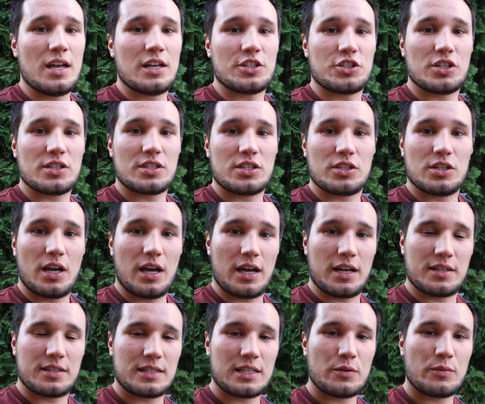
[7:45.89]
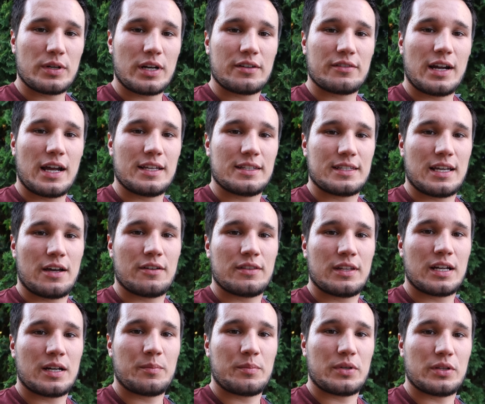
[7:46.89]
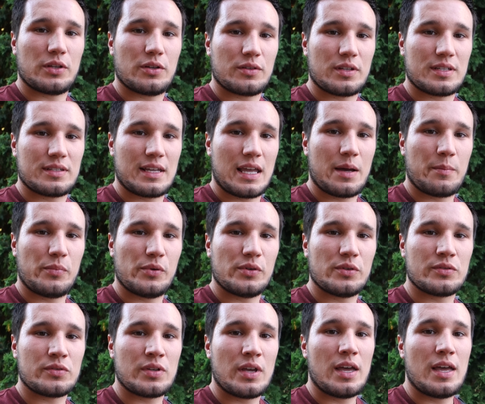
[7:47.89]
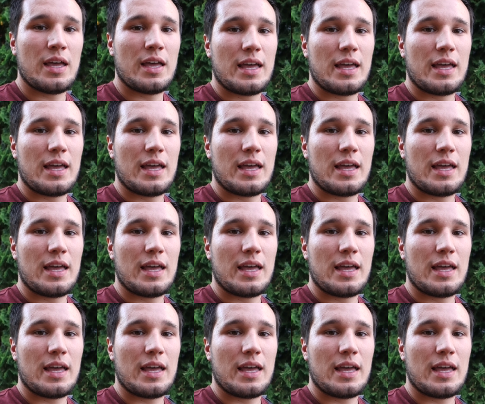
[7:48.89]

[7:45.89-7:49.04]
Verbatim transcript: Just uh, see what I write down there below the samples,